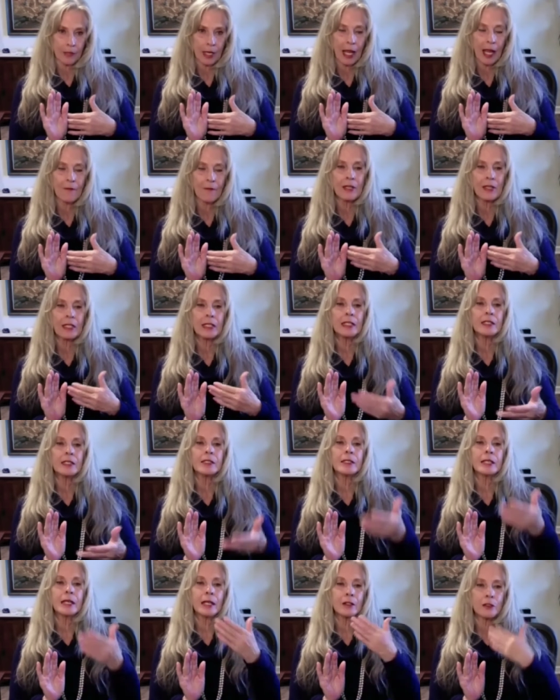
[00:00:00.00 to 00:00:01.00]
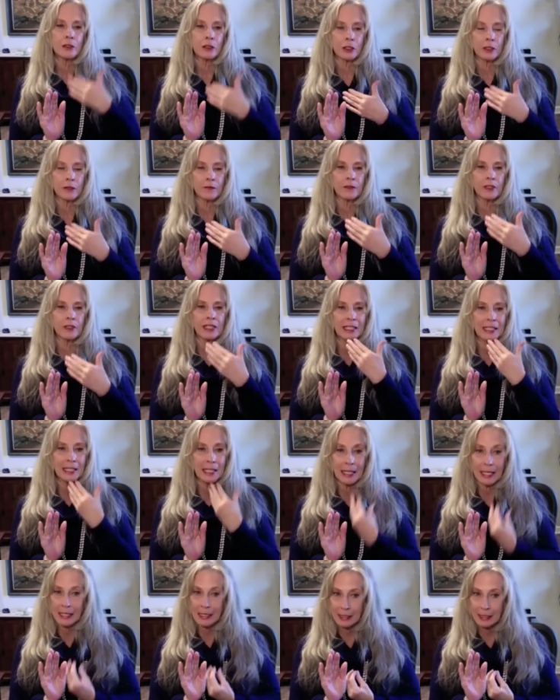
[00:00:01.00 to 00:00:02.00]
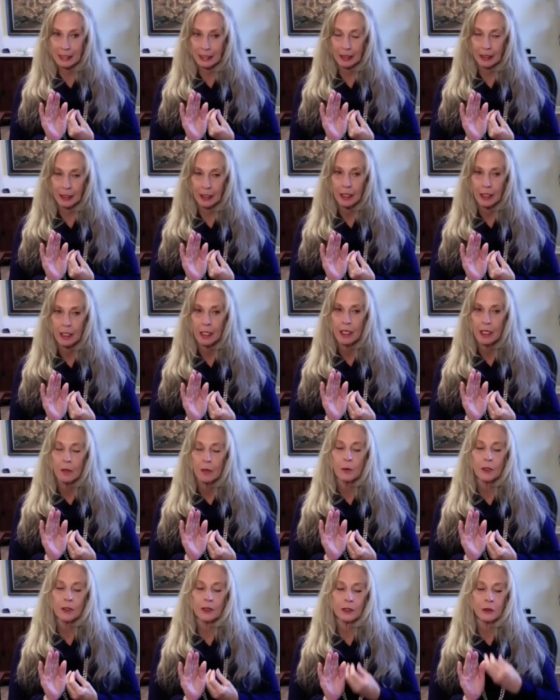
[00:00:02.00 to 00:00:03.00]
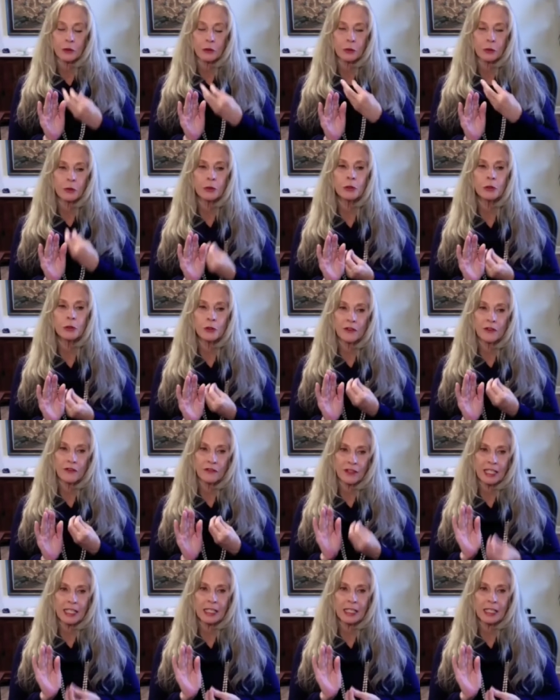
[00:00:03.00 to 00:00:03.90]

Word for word: having intention of connecting with the true